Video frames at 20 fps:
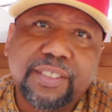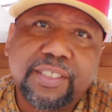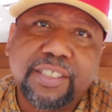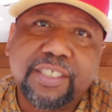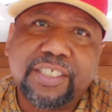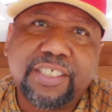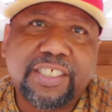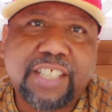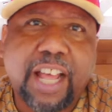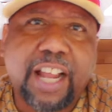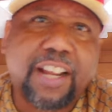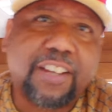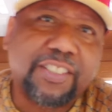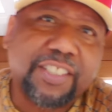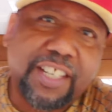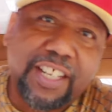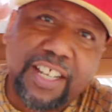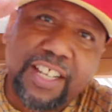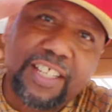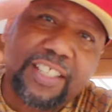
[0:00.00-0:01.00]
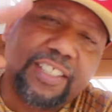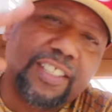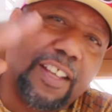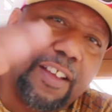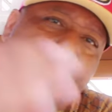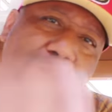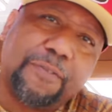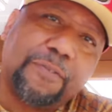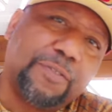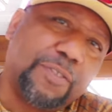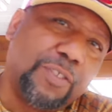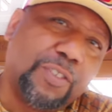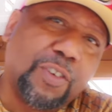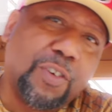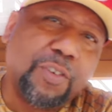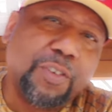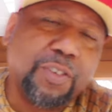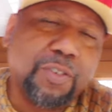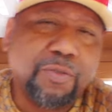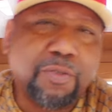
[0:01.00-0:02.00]
Shout out to SF. You
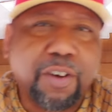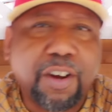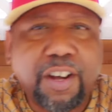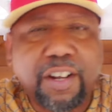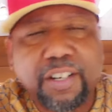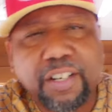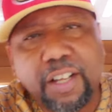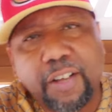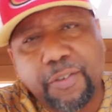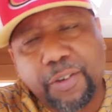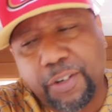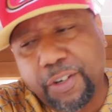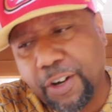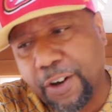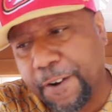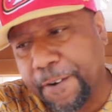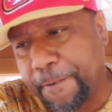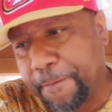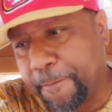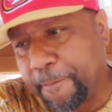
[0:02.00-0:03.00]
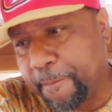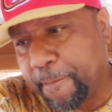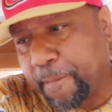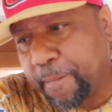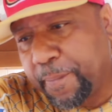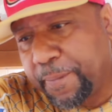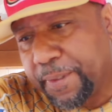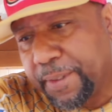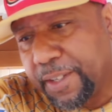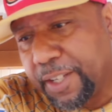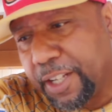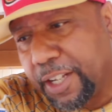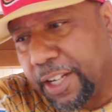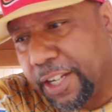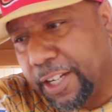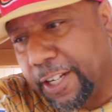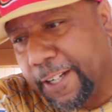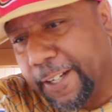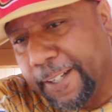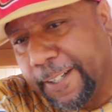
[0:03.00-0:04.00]
know who you are. I love you,
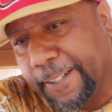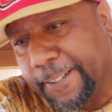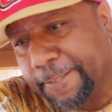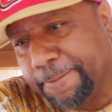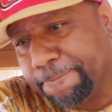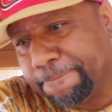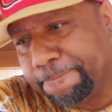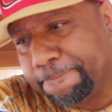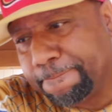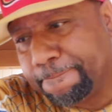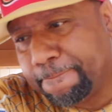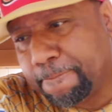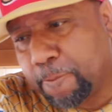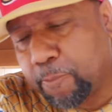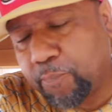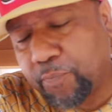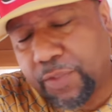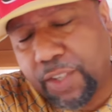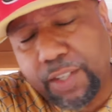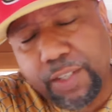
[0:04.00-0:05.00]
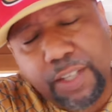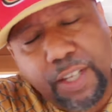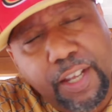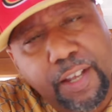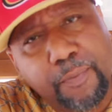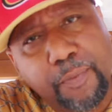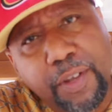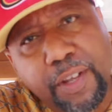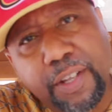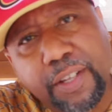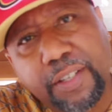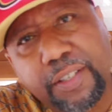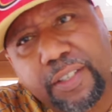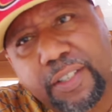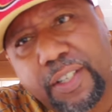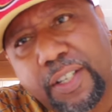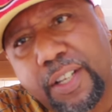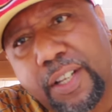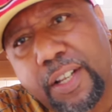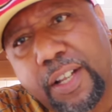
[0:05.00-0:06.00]
girl. Yeah, man.
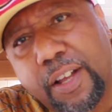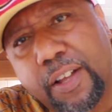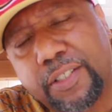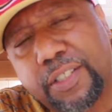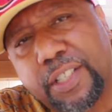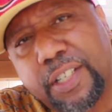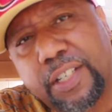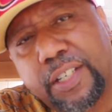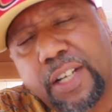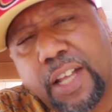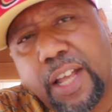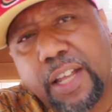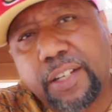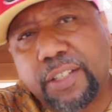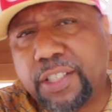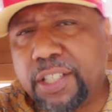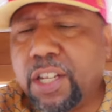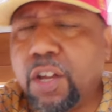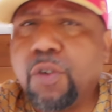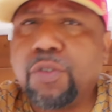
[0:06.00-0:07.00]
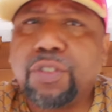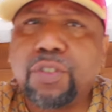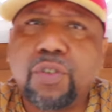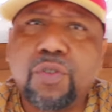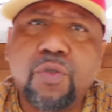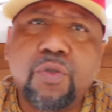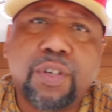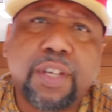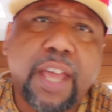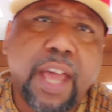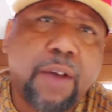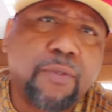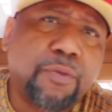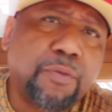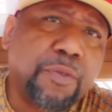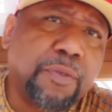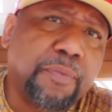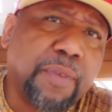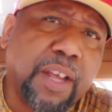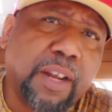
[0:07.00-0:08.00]
It was a good night. T.O. was a cool cat
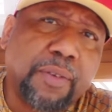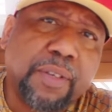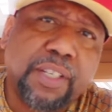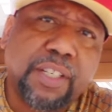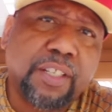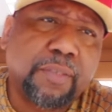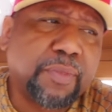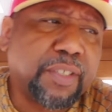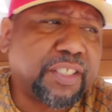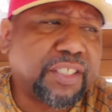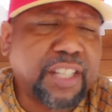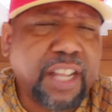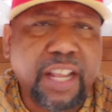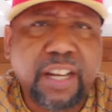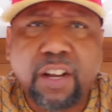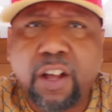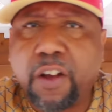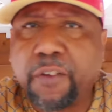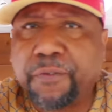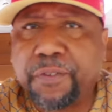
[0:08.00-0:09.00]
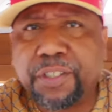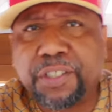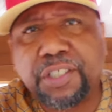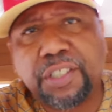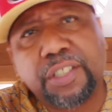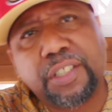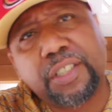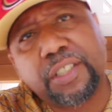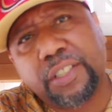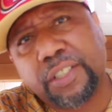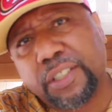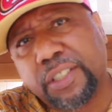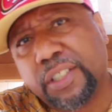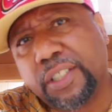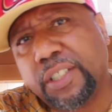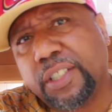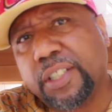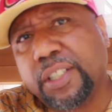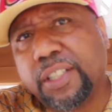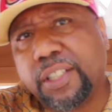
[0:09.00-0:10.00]
when we met him. He could have been standoffish. He could have,
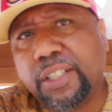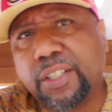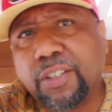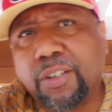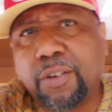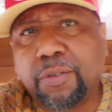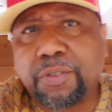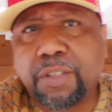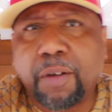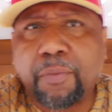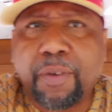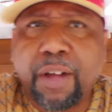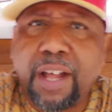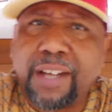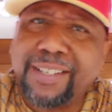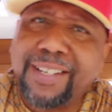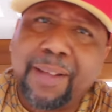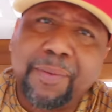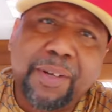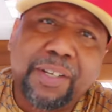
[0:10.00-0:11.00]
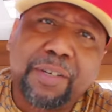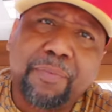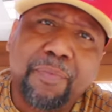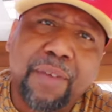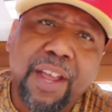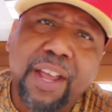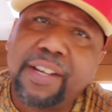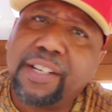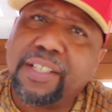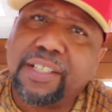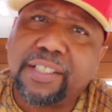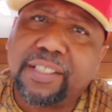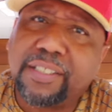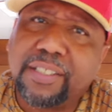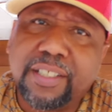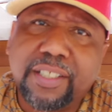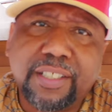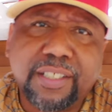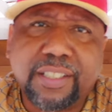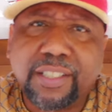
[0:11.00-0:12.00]
you know what I'm talking about. I damn near demanded
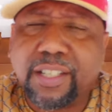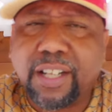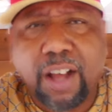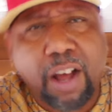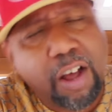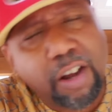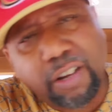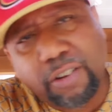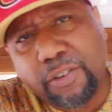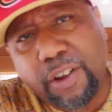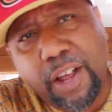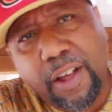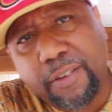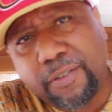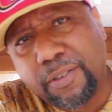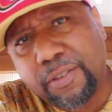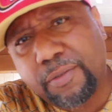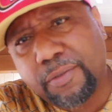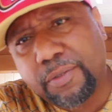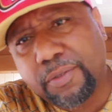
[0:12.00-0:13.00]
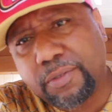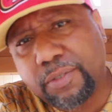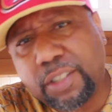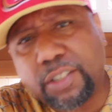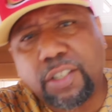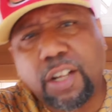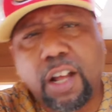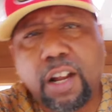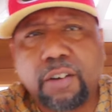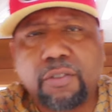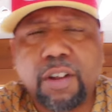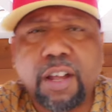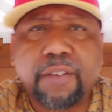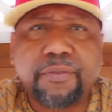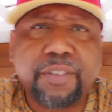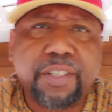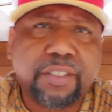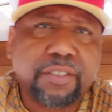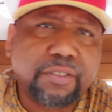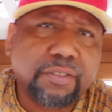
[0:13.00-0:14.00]
the autograph. Get your
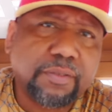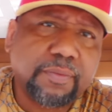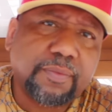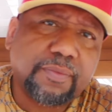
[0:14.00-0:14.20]
autograph, nigga.